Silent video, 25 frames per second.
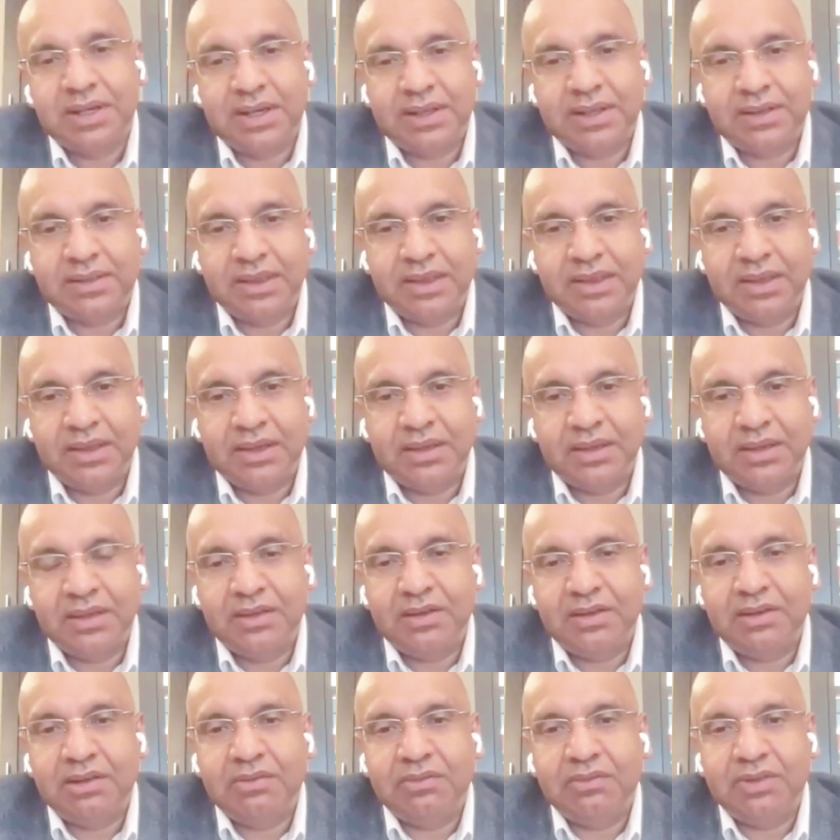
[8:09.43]
I think
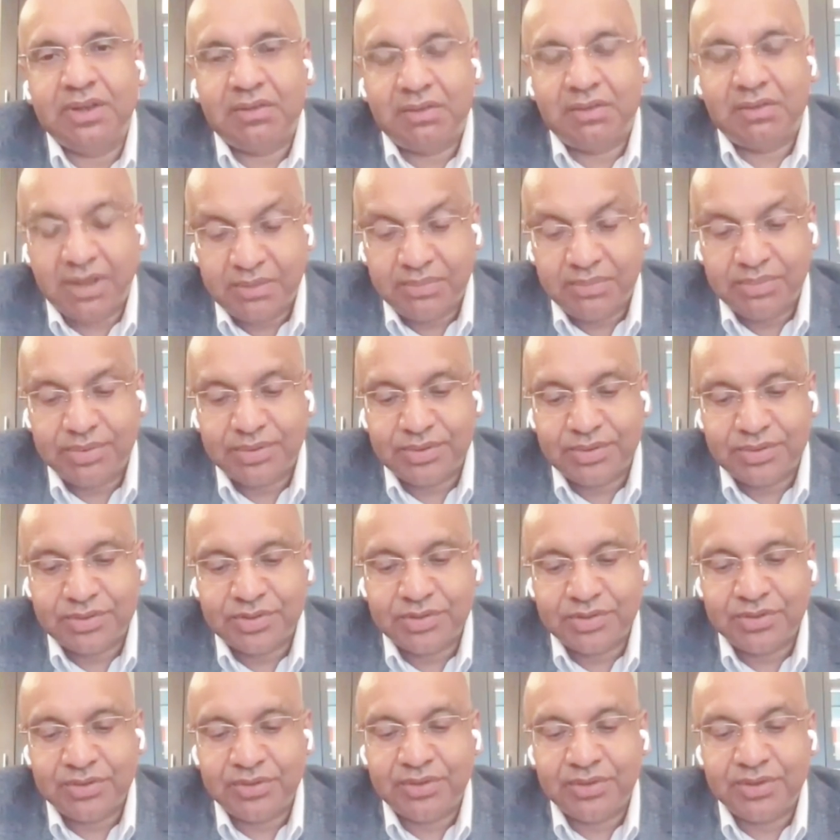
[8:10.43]
we are able
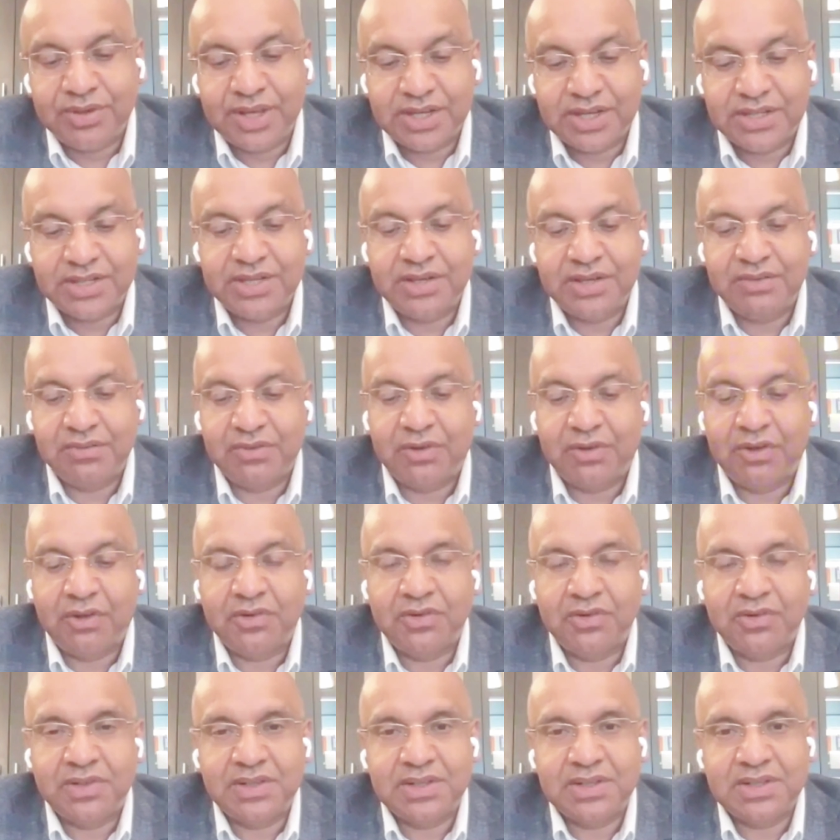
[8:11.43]
to get
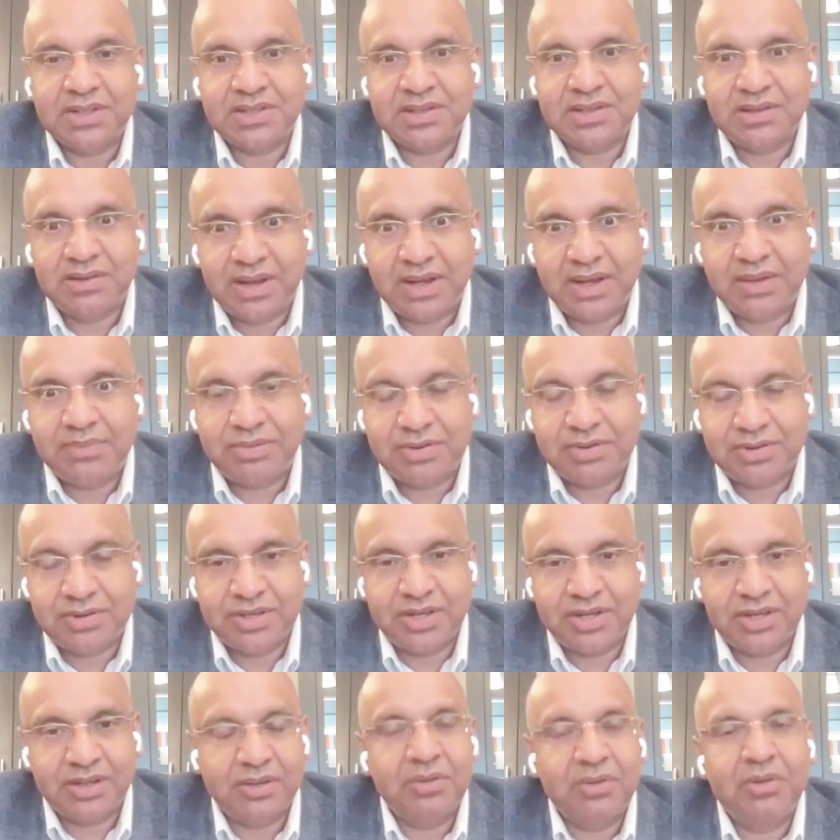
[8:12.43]
involved in this great
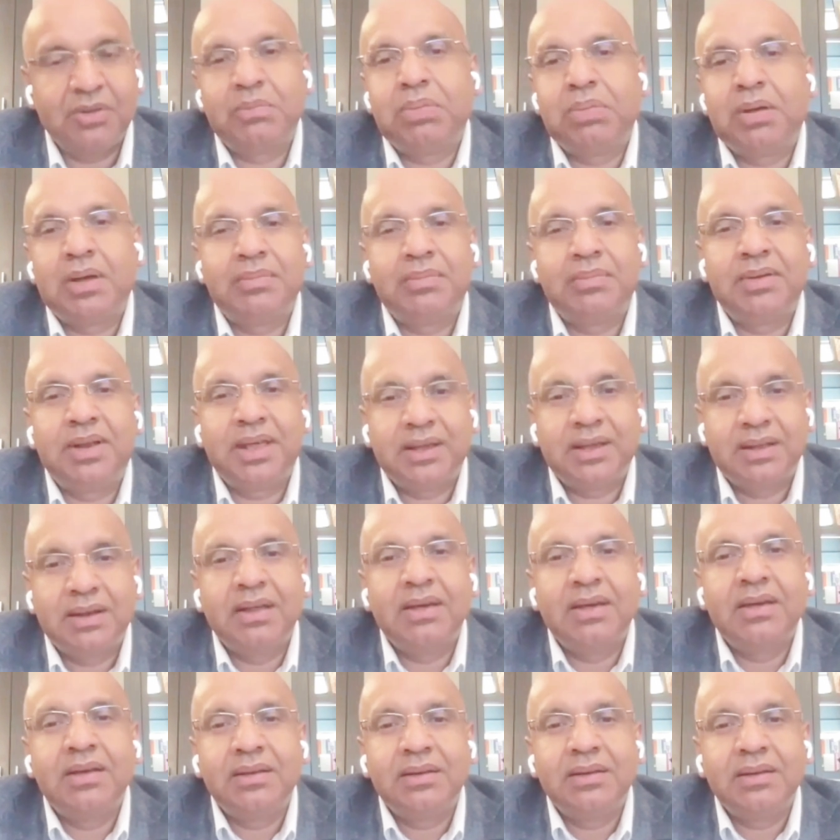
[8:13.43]
project called Public
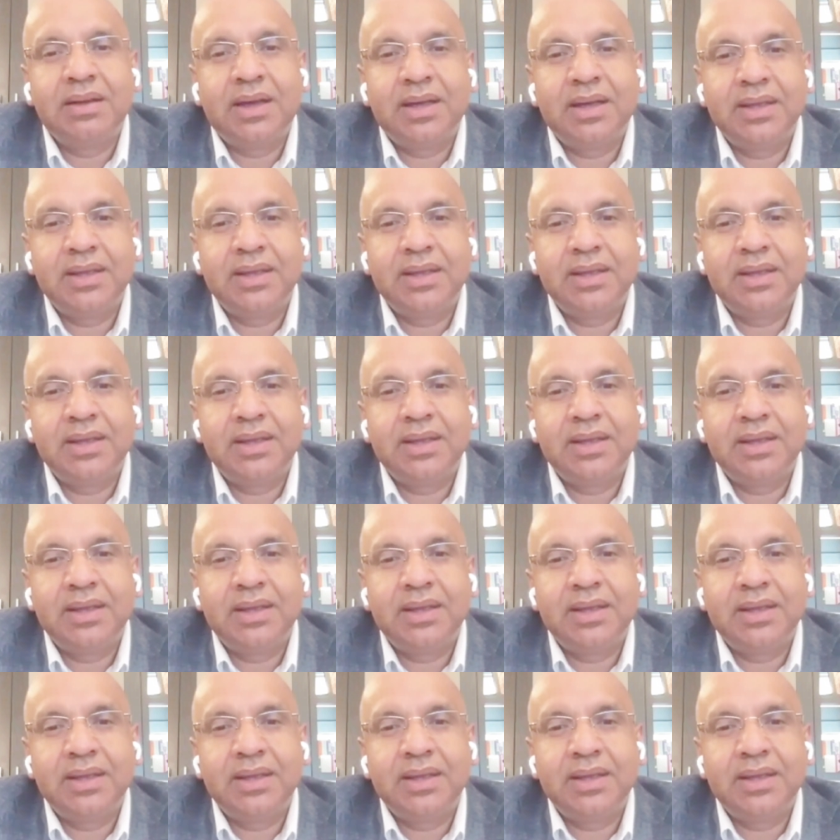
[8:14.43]
Learn.